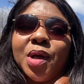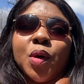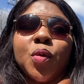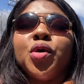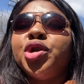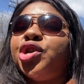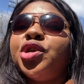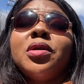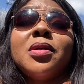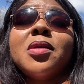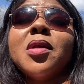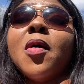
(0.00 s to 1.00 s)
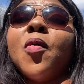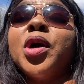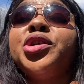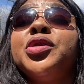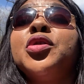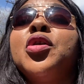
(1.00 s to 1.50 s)
We shouldn't know
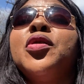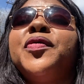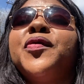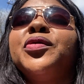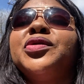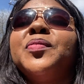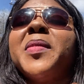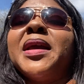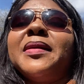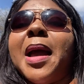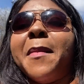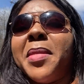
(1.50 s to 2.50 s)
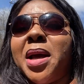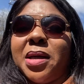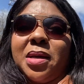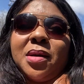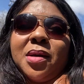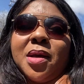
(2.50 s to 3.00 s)
what you go through to make that
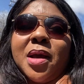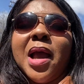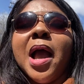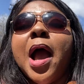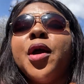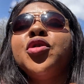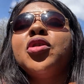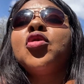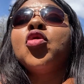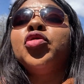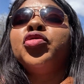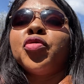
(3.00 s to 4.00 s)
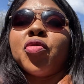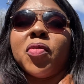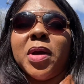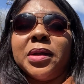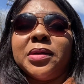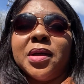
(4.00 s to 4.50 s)
money, how you go through
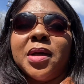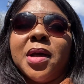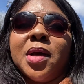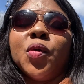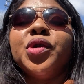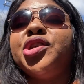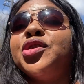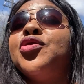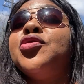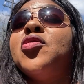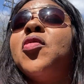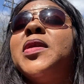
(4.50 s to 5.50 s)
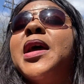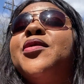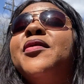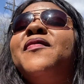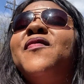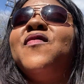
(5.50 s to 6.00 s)
it. We shouldn't know that
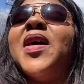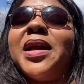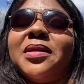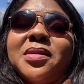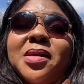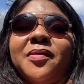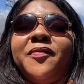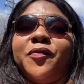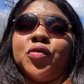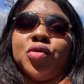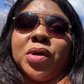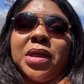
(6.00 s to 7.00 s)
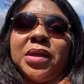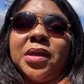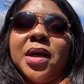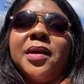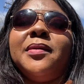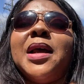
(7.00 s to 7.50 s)
you're fighting for it,
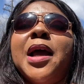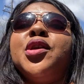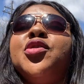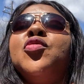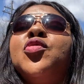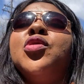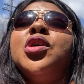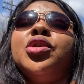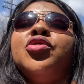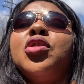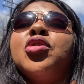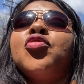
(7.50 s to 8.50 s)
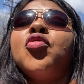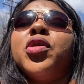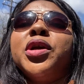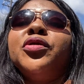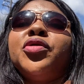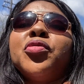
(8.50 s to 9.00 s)
that you're
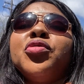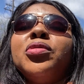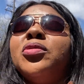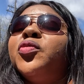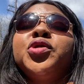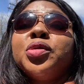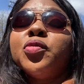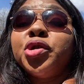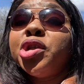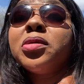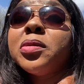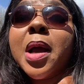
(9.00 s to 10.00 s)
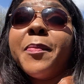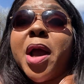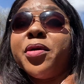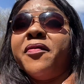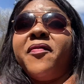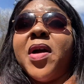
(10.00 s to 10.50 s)
going through. We shouldn't know about
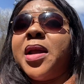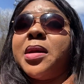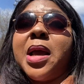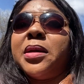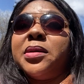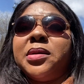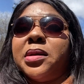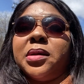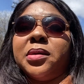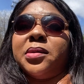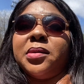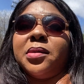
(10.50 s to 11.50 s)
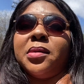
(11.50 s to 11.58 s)
your finances.